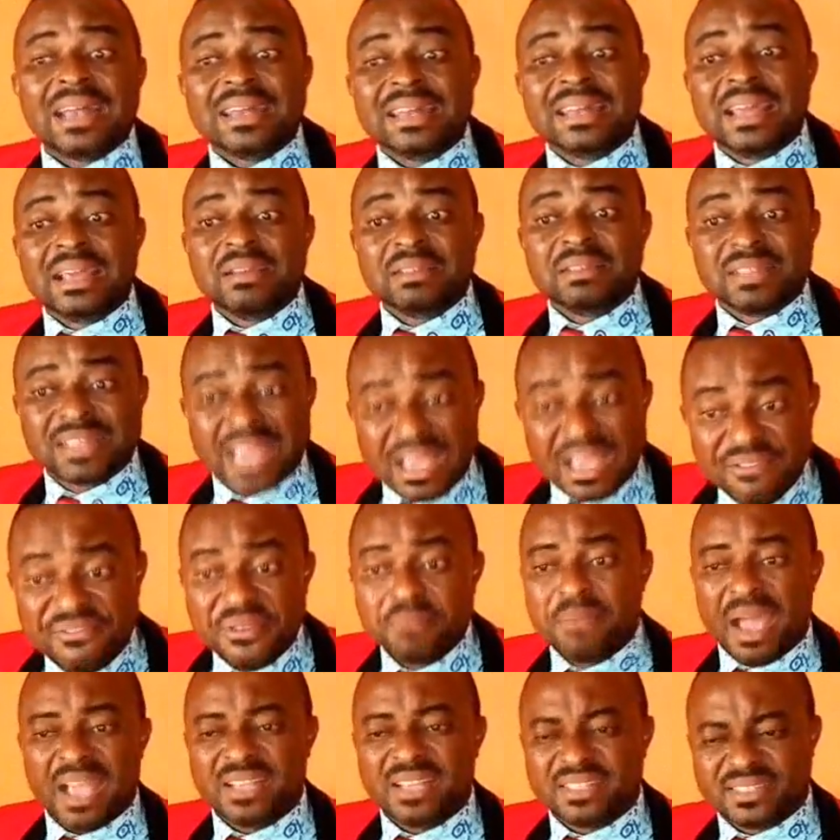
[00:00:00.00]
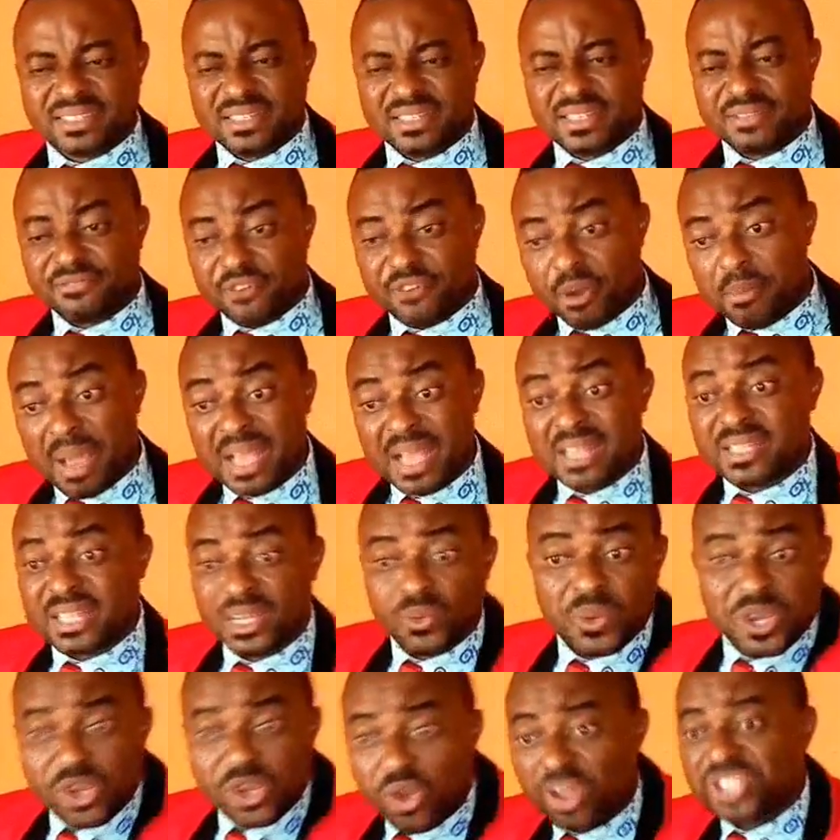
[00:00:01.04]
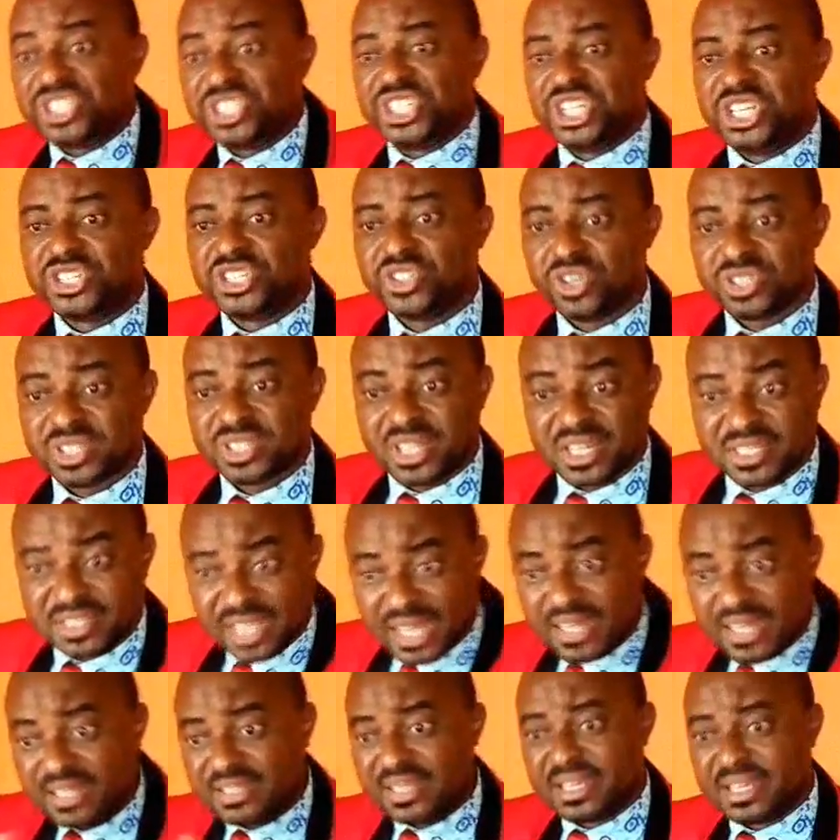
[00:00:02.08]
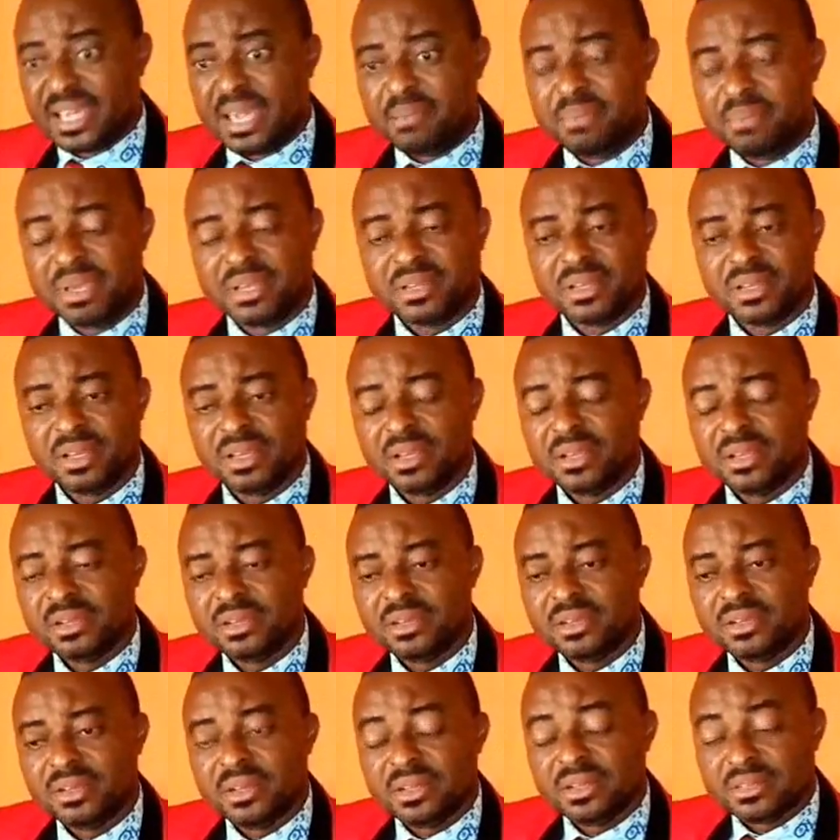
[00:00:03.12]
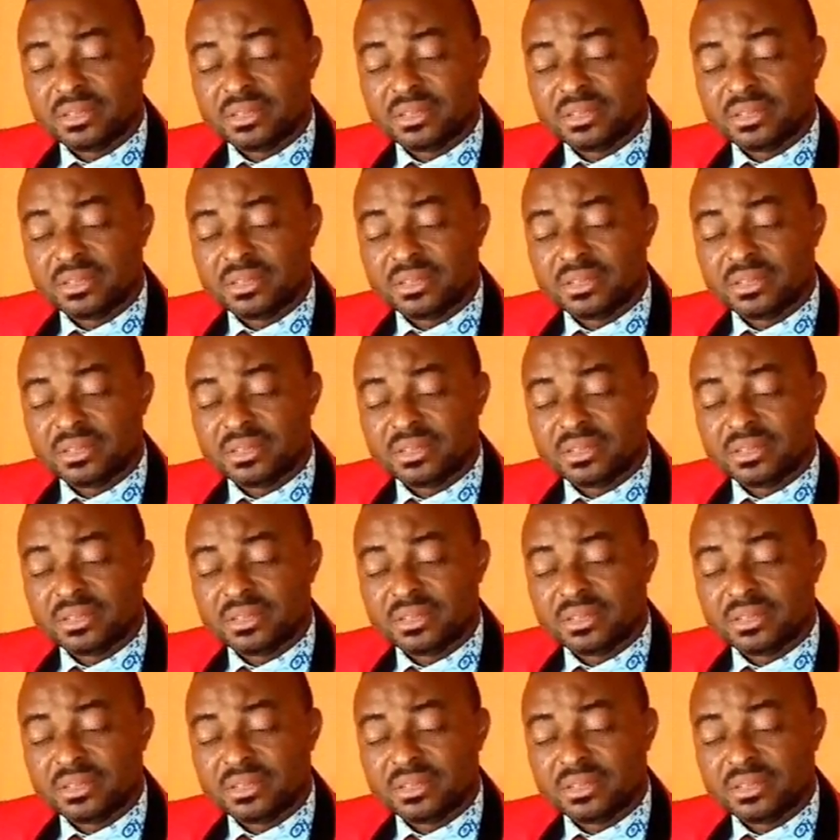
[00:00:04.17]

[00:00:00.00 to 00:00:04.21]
And they gave him Isaac. From Isaac, we got Jesus. Christianity came in.